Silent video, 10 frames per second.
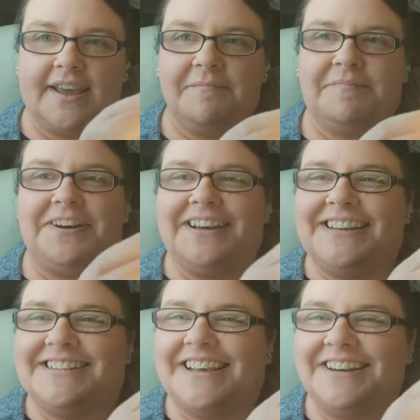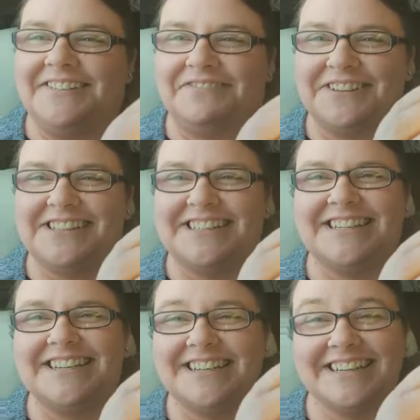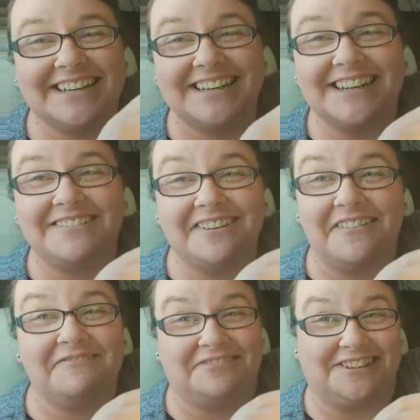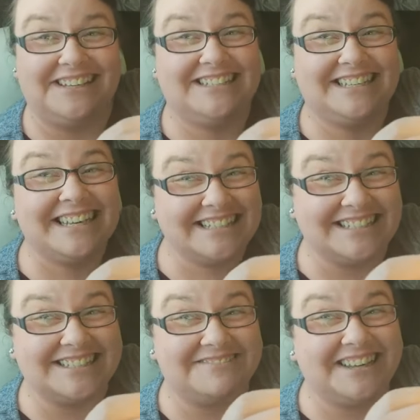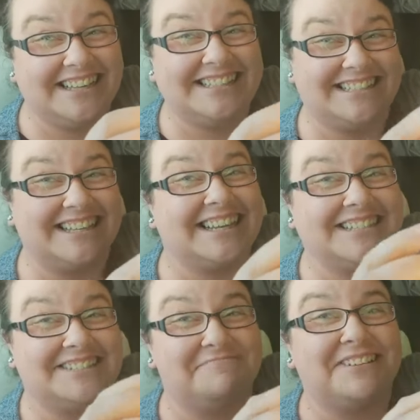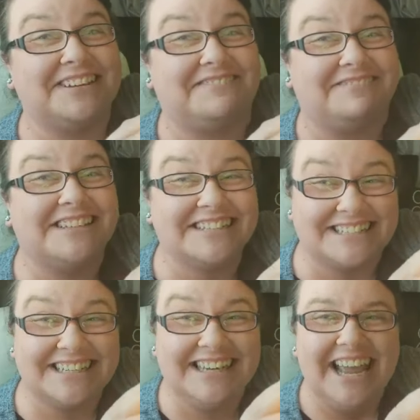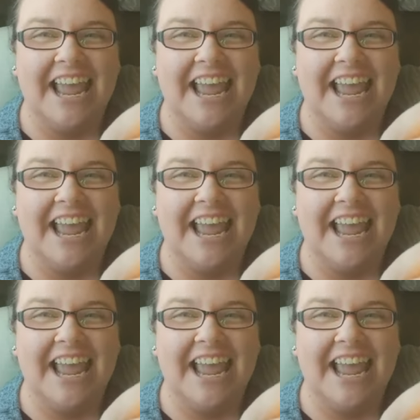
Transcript: but he's only 39. I know I'm 36 as well, so that's a bit cringy.